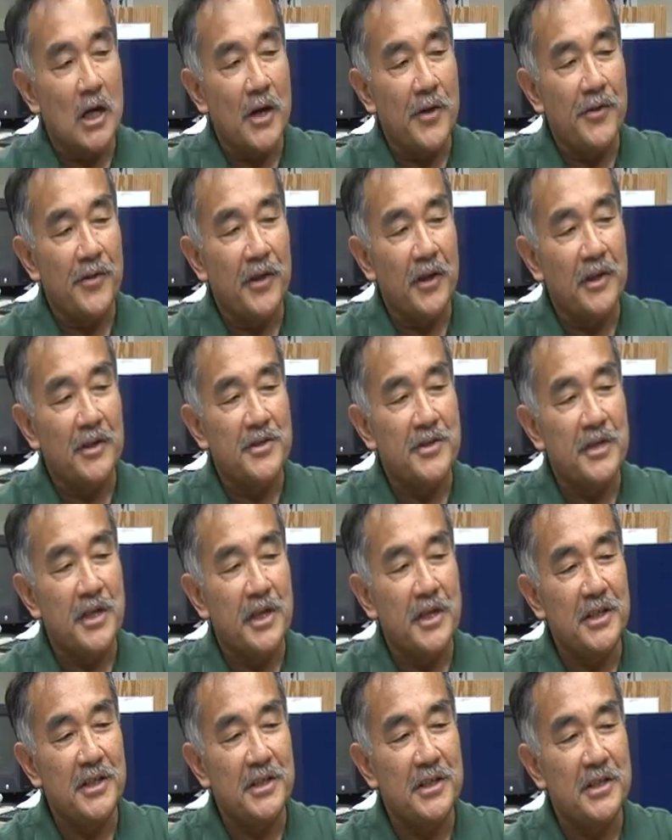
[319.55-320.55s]
I think it
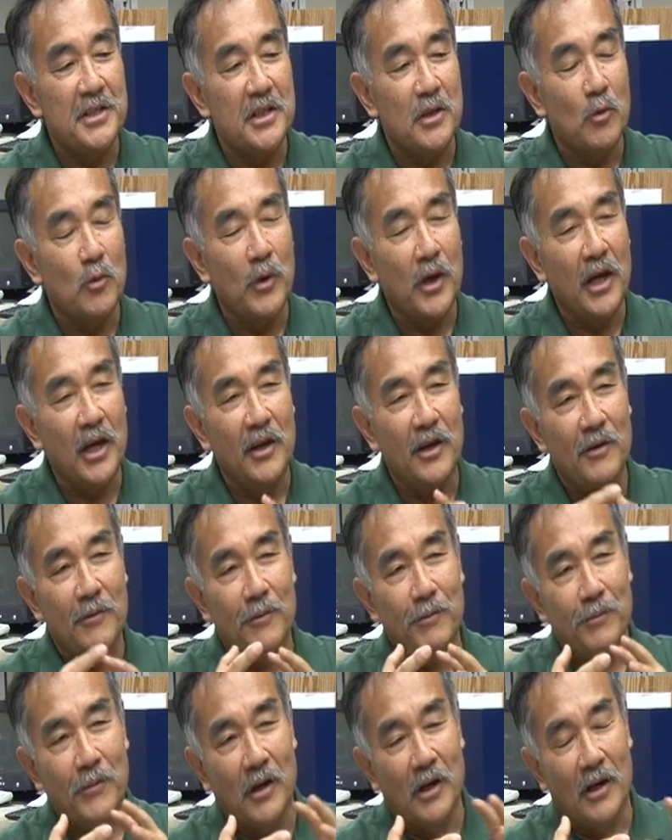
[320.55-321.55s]
changes the way
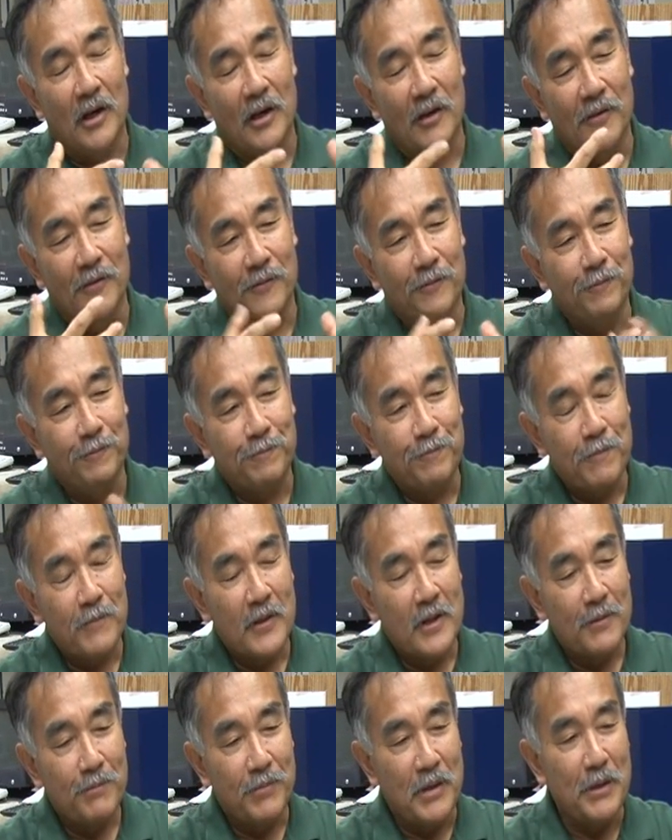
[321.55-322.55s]
um,
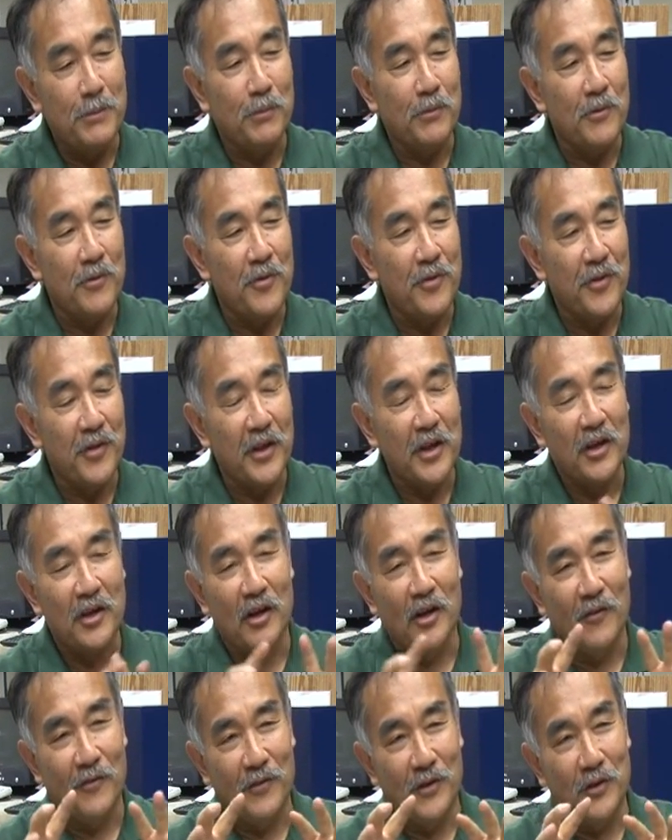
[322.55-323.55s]
people think
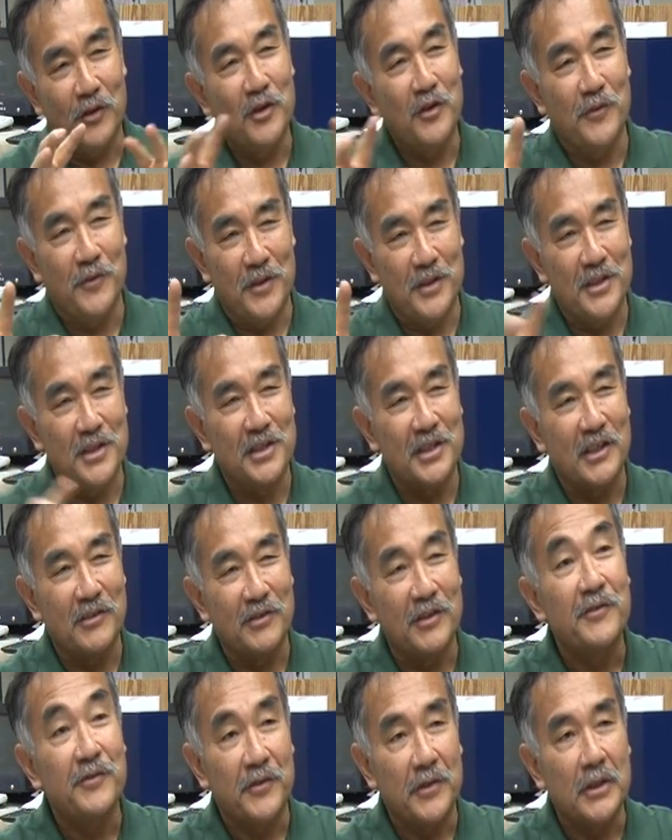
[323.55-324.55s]
of the universe is now
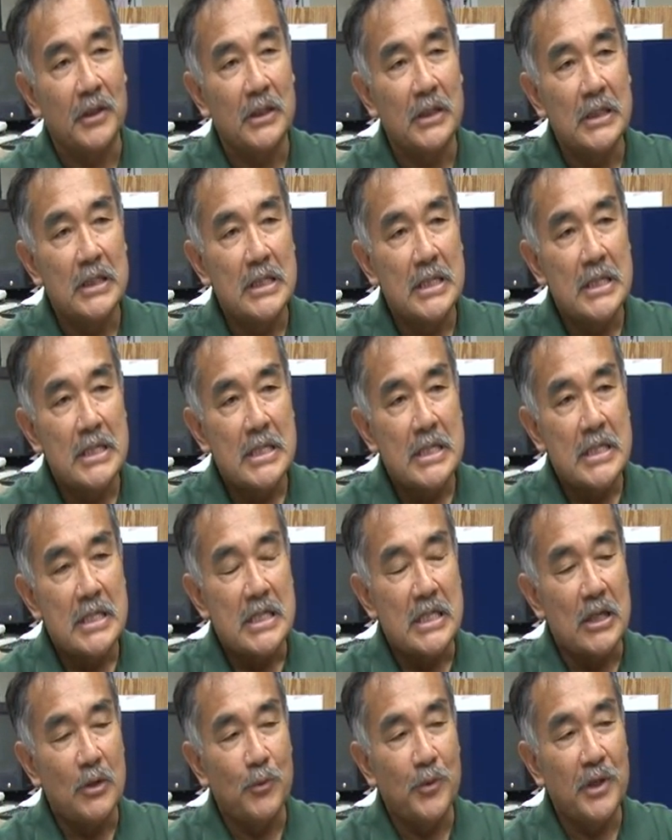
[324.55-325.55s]
different.
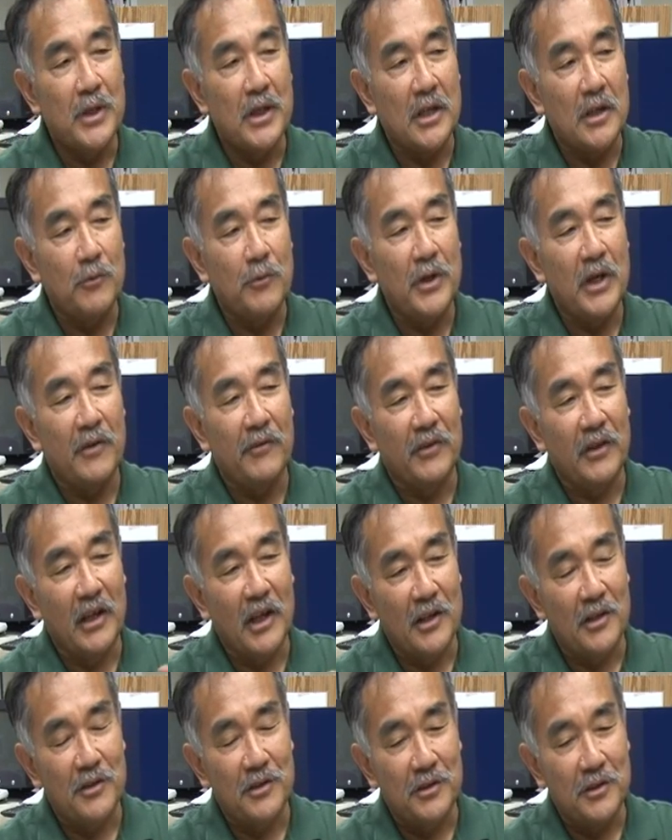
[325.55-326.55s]
Now we, we have
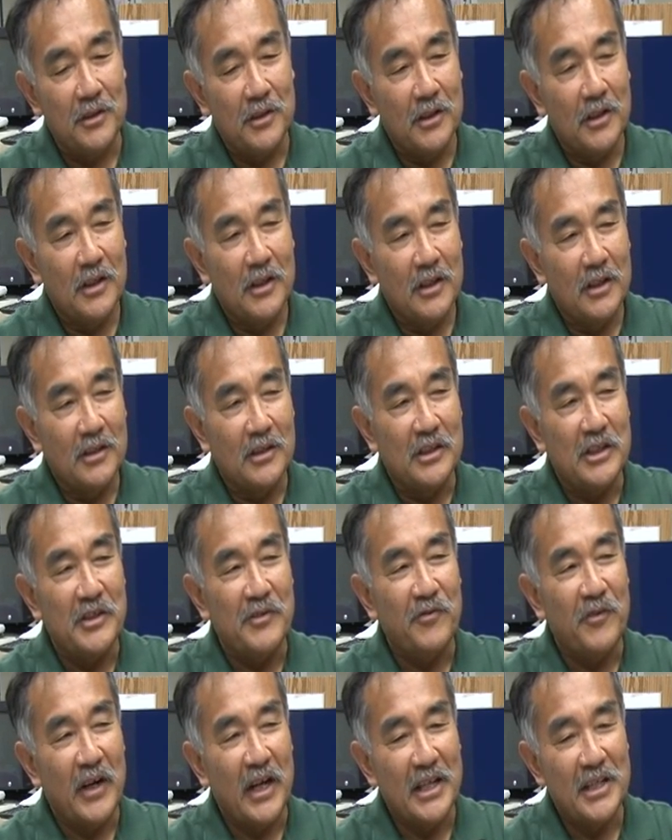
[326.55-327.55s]
another
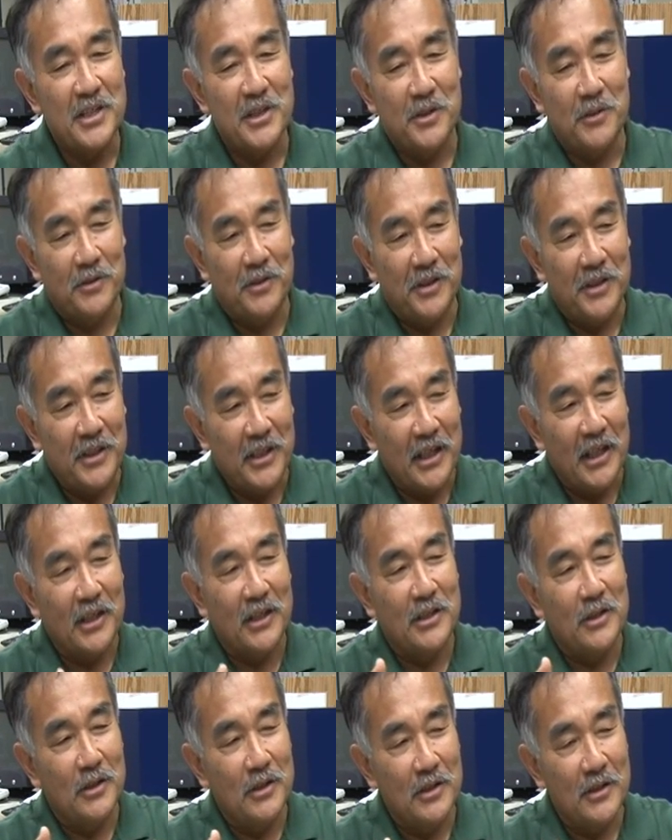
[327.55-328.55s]
device to detect
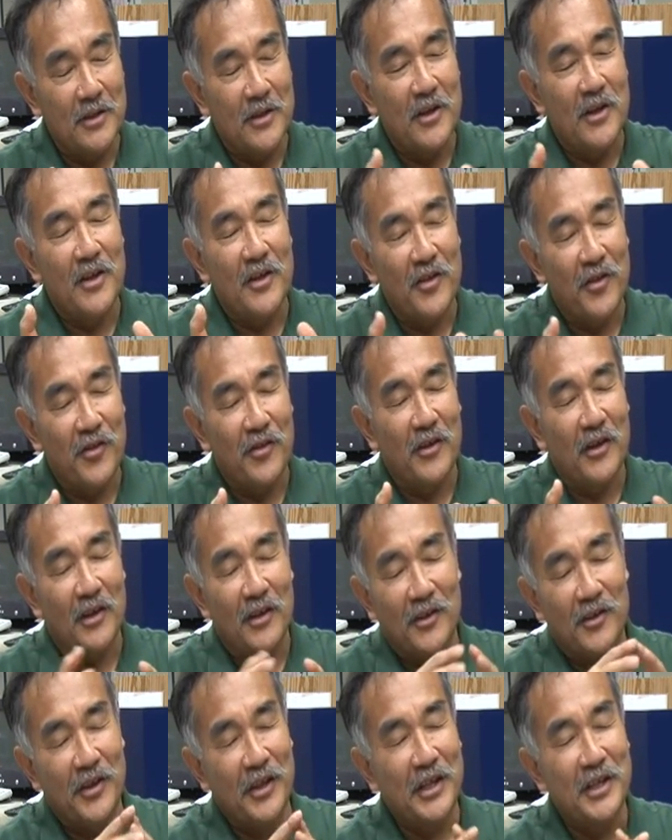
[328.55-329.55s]

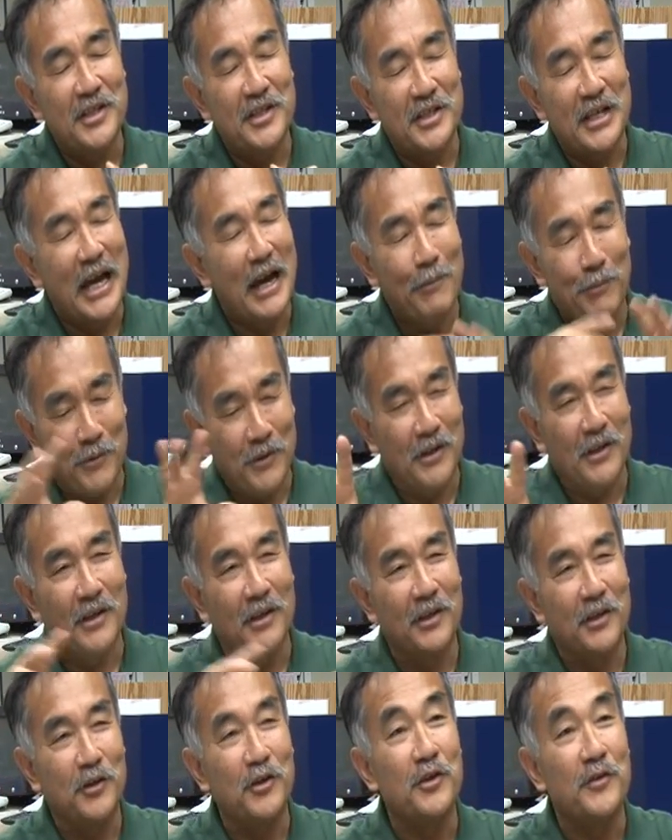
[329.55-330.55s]
things happening
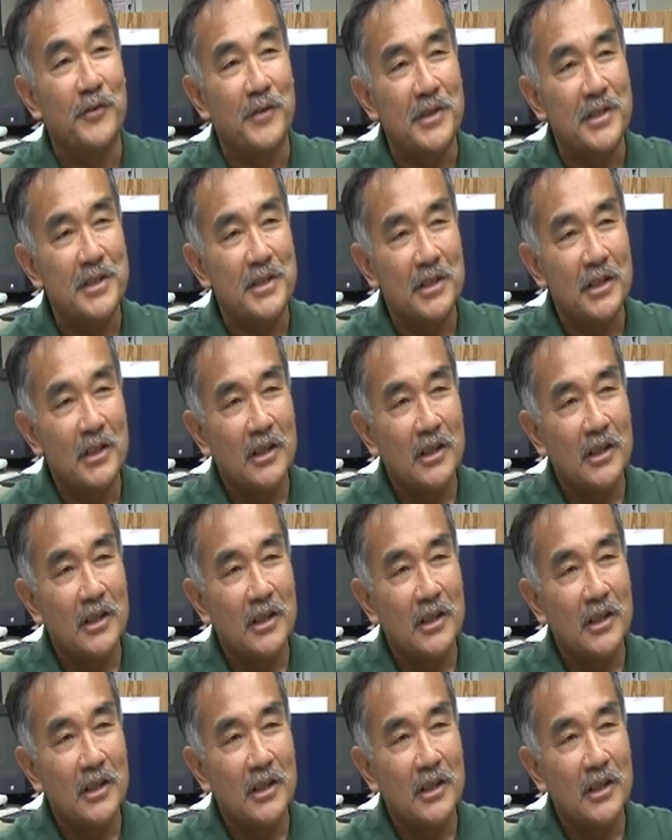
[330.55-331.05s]
in the universe.